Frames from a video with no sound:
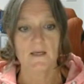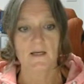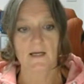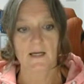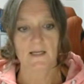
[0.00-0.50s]

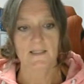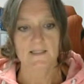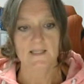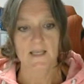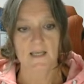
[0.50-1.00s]

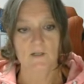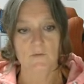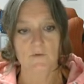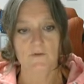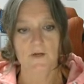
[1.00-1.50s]
and saying, I'd
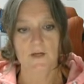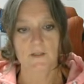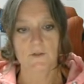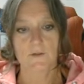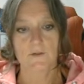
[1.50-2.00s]
prefer
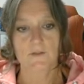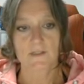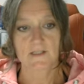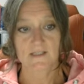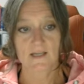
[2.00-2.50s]
you
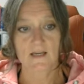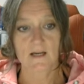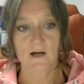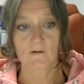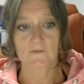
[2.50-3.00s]
to stay,
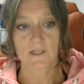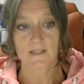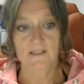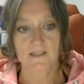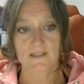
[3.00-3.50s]
after
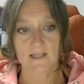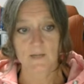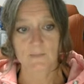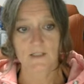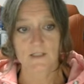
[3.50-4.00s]

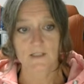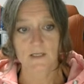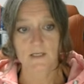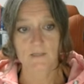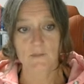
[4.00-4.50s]

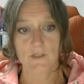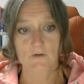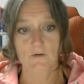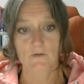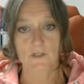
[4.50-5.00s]
establishing Mr.
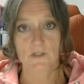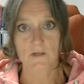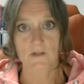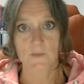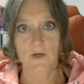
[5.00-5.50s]
Croft is
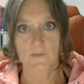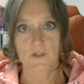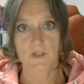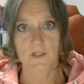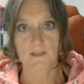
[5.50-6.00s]
going to marry
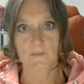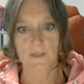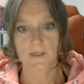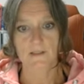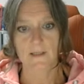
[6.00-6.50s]
Miss Sheila
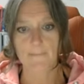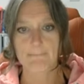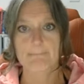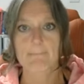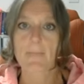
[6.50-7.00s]
Birling.
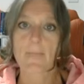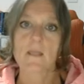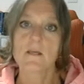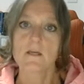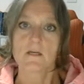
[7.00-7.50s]

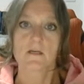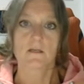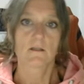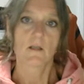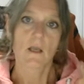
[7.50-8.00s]

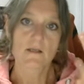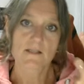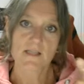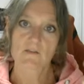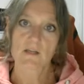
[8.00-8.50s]

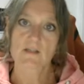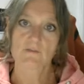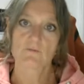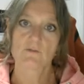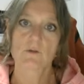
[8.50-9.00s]
It's giving us
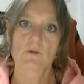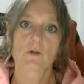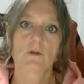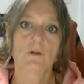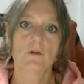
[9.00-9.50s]
some real
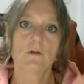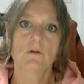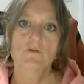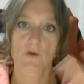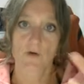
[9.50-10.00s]

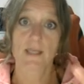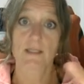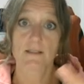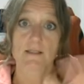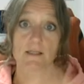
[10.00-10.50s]
clues, real
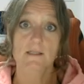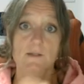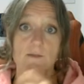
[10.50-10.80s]
hints as to